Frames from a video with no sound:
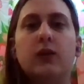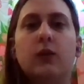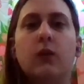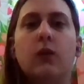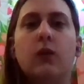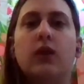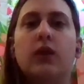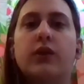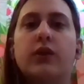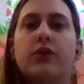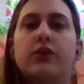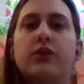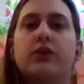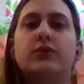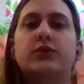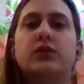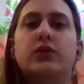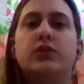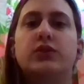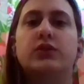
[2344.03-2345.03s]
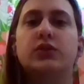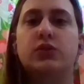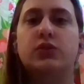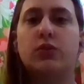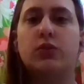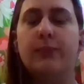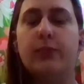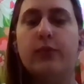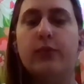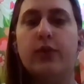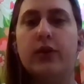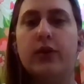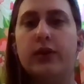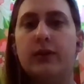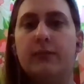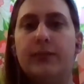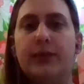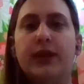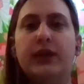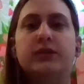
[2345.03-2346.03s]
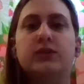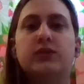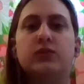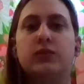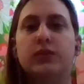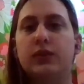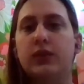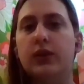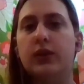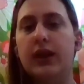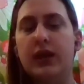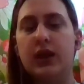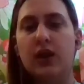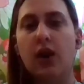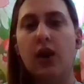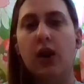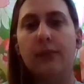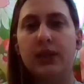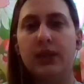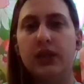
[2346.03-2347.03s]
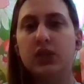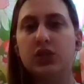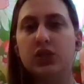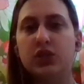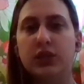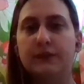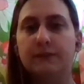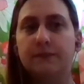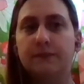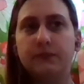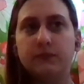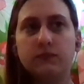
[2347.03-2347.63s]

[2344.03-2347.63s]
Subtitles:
or you're using the storyboard and beats or any combination,